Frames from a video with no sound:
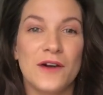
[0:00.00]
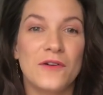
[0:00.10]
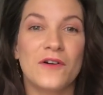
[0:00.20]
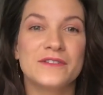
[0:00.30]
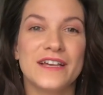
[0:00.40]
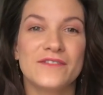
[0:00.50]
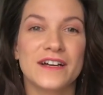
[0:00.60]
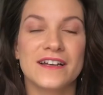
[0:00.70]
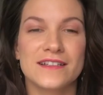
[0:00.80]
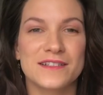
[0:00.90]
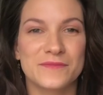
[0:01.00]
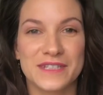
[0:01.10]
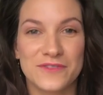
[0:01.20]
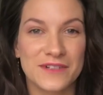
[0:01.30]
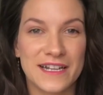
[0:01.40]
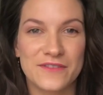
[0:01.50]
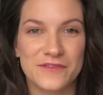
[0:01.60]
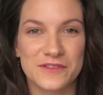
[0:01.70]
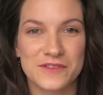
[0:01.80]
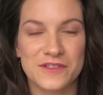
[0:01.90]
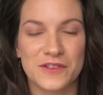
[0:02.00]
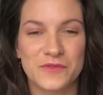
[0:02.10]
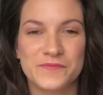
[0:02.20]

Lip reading: or never. It's something really fun to do.